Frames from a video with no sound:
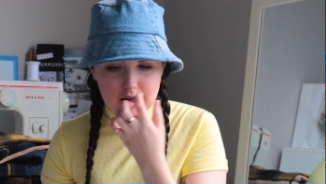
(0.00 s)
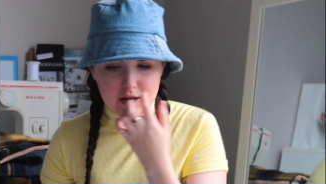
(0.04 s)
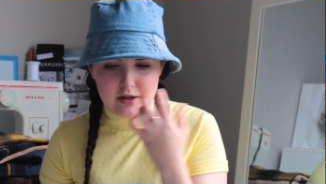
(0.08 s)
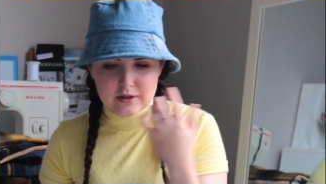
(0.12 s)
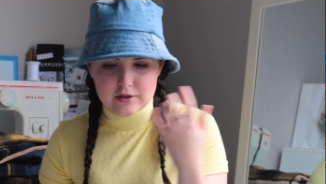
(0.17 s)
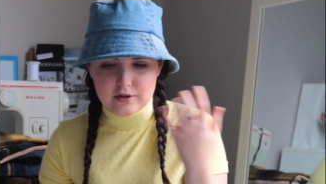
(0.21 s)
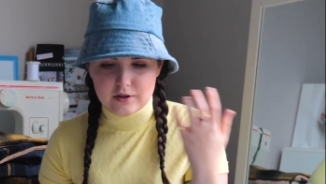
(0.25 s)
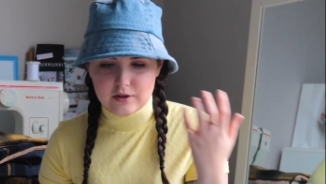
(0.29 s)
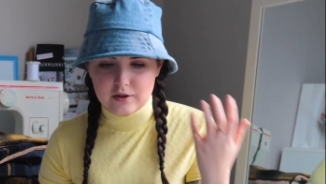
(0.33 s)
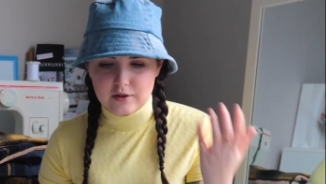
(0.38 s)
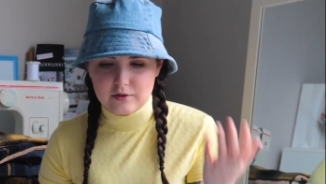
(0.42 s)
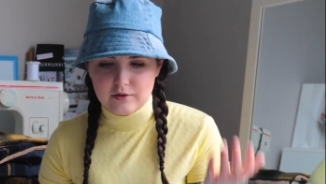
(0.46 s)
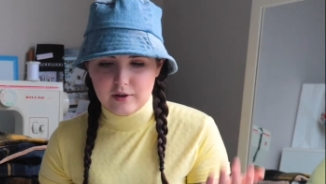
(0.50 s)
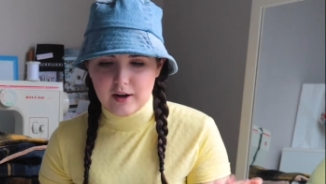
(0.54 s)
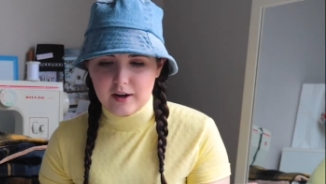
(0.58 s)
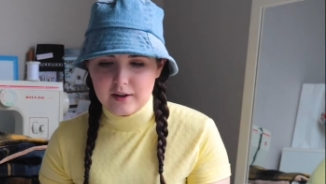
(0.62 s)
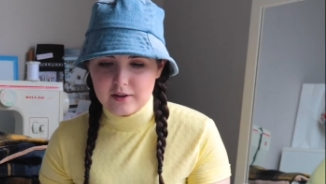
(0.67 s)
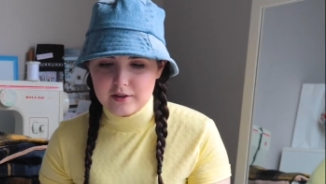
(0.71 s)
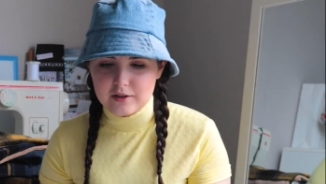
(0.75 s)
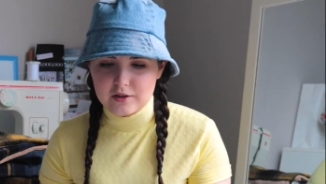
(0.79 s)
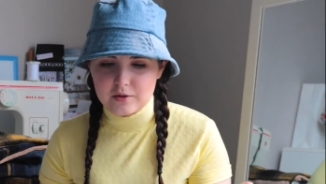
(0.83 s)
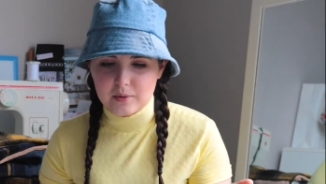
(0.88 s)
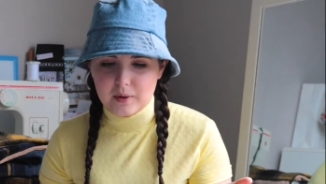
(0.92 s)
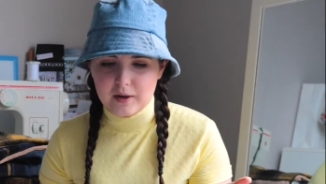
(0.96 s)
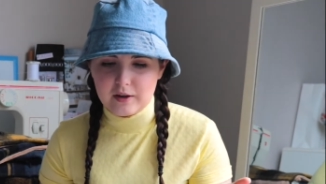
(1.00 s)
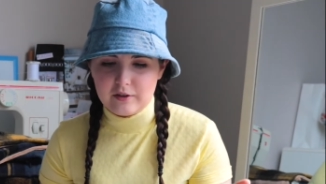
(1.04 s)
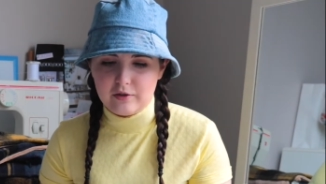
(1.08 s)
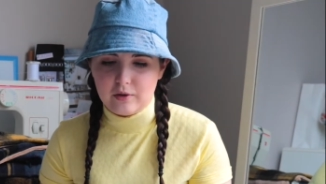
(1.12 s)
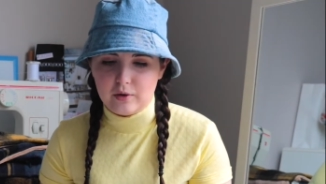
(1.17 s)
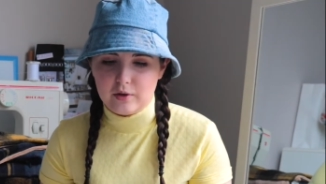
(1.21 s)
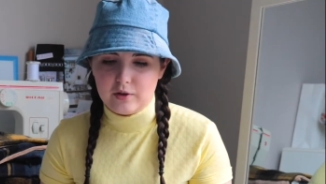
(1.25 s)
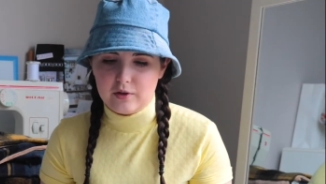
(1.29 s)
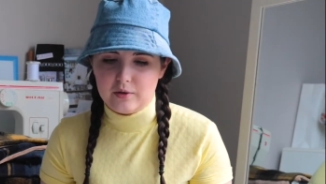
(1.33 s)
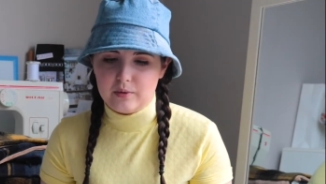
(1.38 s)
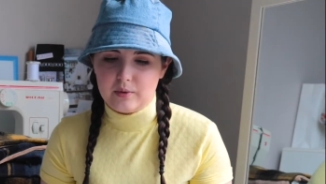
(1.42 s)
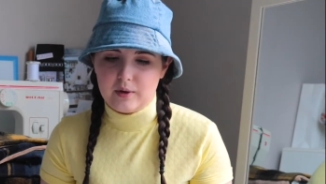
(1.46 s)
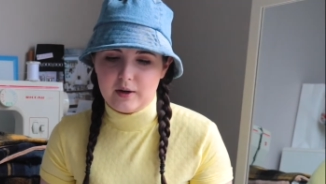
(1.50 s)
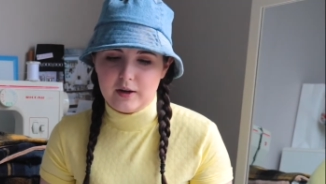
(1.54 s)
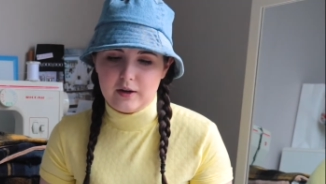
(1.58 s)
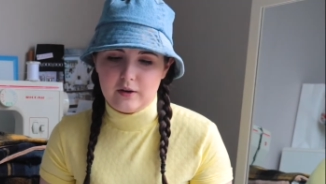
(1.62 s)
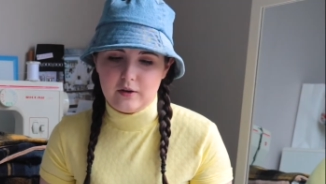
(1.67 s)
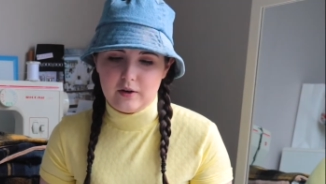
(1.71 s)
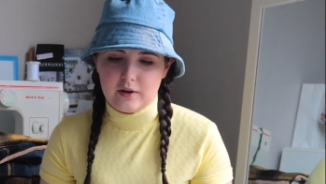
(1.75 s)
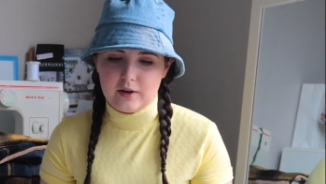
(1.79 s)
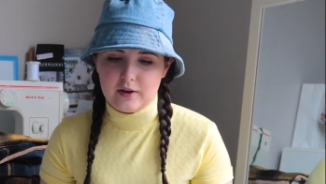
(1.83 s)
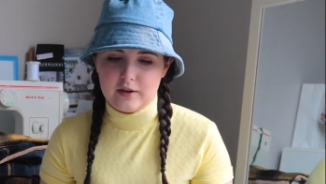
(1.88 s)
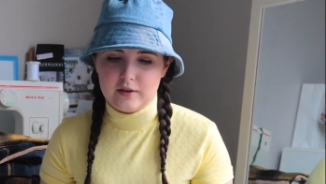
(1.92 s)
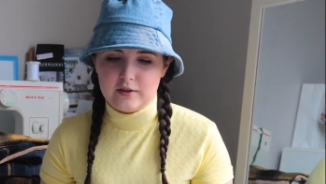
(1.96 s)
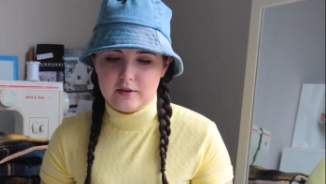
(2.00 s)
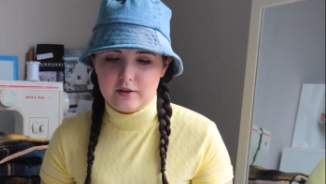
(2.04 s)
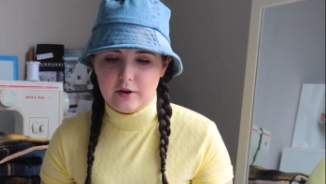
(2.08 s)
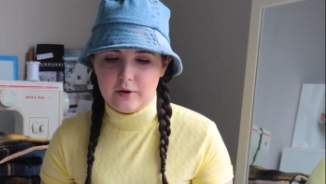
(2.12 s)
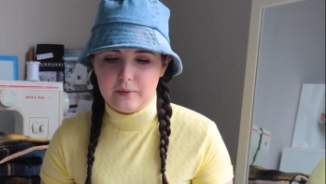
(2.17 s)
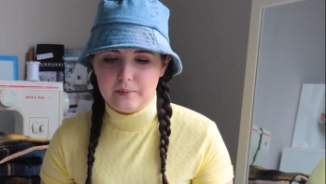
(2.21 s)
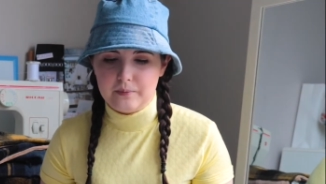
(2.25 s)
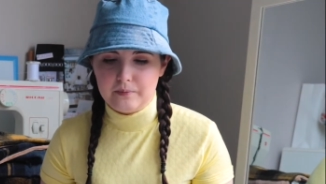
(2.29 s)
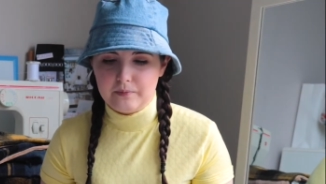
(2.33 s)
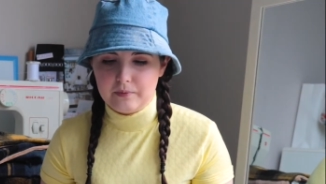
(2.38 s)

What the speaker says: So around the 24th is when I got it. So